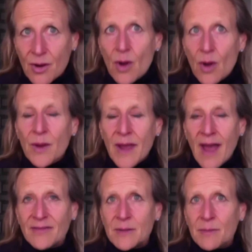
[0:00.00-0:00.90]
We have
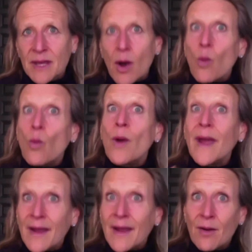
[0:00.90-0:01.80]
to be
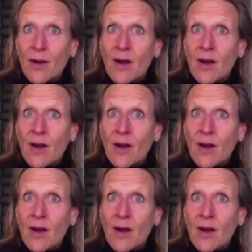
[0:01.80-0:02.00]
aware of